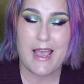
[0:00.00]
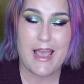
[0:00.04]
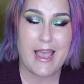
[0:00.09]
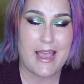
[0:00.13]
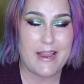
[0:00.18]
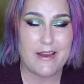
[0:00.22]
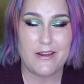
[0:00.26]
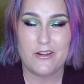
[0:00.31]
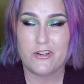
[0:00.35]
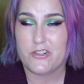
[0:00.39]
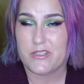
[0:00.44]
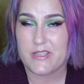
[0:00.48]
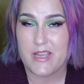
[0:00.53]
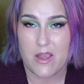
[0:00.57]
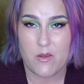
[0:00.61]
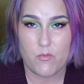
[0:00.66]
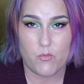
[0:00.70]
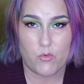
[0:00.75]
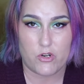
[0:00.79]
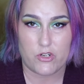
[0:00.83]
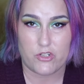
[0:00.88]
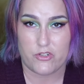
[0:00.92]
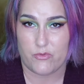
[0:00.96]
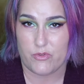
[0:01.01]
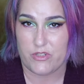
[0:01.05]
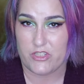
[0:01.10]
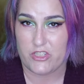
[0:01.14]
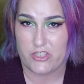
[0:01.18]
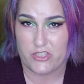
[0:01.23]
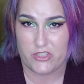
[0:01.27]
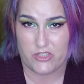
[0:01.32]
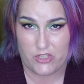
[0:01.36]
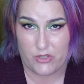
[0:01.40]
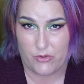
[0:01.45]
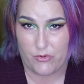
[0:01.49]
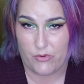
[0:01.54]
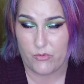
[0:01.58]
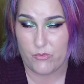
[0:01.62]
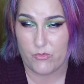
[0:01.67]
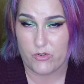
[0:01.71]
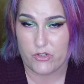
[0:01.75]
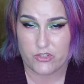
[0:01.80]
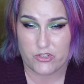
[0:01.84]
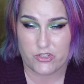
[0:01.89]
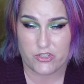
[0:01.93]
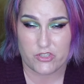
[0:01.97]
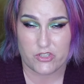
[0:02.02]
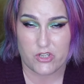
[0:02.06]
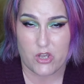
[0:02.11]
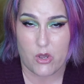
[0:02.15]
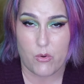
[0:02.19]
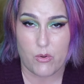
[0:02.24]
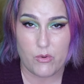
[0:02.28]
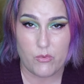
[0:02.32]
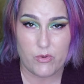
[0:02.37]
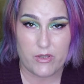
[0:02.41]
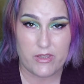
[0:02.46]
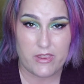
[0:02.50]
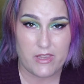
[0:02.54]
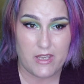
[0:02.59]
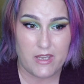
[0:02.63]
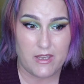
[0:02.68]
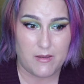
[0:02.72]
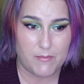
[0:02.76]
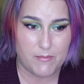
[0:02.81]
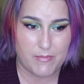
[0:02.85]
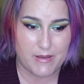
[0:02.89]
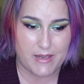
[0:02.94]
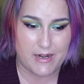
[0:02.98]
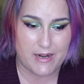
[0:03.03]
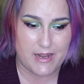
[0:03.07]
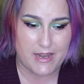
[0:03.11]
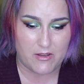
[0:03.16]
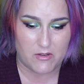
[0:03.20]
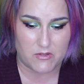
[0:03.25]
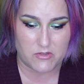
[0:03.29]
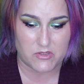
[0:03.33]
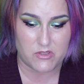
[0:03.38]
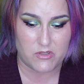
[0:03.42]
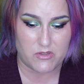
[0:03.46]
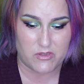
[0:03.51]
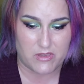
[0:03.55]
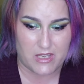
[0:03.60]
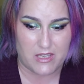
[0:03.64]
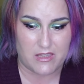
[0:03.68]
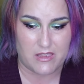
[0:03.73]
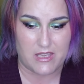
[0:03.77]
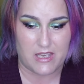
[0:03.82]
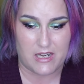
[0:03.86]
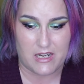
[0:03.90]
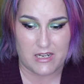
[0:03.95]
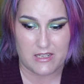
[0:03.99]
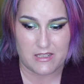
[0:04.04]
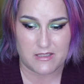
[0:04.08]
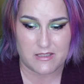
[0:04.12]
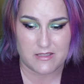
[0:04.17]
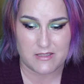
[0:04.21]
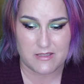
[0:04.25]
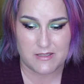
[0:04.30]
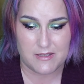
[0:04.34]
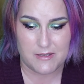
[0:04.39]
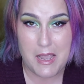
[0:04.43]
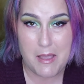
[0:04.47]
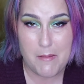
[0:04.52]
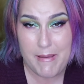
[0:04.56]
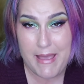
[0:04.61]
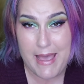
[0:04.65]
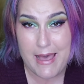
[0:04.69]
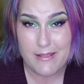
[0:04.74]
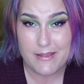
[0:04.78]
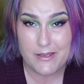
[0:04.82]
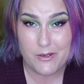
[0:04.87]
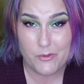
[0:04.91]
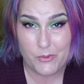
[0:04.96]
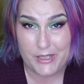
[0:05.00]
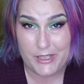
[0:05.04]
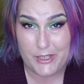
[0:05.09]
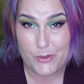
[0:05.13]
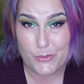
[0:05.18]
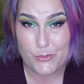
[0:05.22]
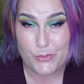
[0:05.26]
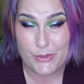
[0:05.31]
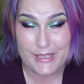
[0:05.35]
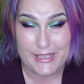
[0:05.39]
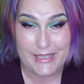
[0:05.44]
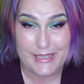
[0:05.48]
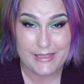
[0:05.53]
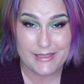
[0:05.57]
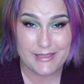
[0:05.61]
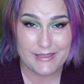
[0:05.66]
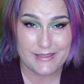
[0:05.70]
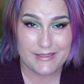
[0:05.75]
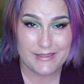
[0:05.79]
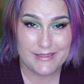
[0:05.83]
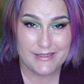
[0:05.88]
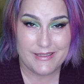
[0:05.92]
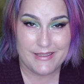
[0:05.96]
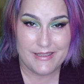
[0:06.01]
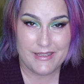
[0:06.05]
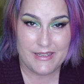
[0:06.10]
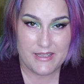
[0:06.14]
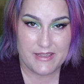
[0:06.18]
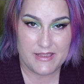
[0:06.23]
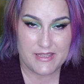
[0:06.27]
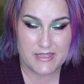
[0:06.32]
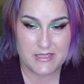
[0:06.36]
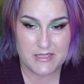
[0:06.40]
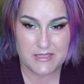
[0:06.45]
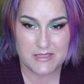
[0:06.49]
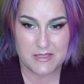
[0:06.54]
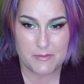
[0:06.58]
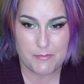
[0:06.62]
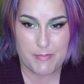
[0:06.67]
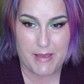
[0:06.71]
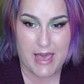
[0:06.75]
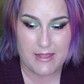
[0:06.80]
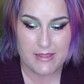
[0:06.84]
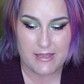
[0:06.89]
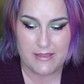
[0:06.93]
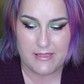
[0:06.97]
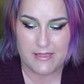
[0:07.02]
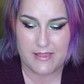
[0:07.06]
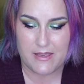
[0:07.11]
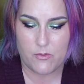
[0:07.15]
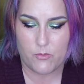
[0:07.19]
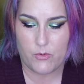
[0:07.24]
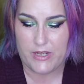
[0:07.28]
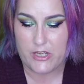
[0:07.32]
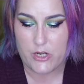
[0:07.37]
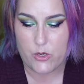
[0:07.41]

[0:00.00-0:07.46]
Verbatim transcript: I understand where what she's doing, where she's going with it, but I also think that it's a palette we don't need. This is a palette that we